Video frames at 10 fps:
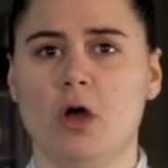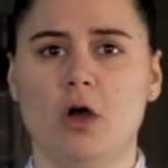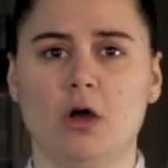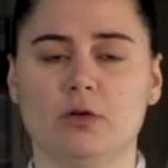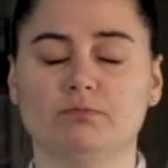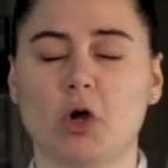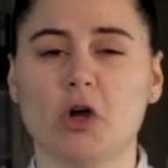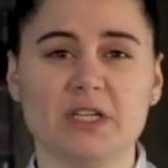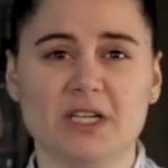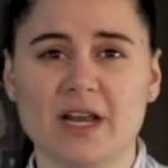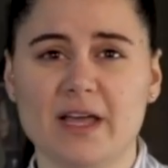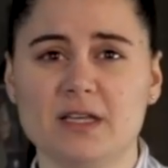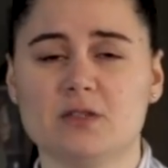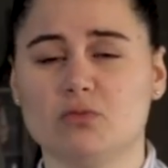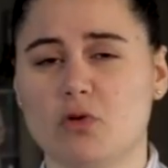honey
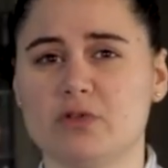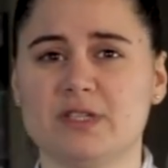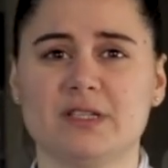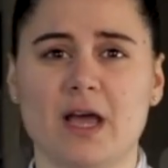glazed roasted